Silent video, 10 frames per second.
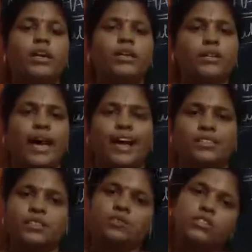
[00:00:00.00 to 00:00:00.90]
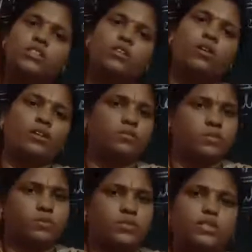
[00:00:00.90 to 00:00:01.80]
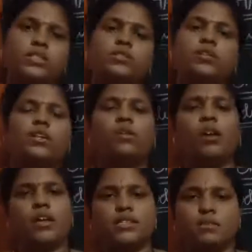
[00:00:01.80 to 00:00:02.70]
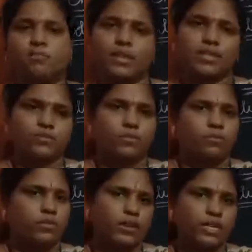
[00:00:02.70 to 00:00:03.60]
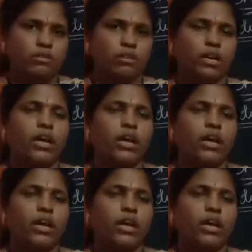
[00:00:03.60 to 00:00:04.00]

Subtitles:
The action words are called verbs. That is only called as a base verb. Okay, children?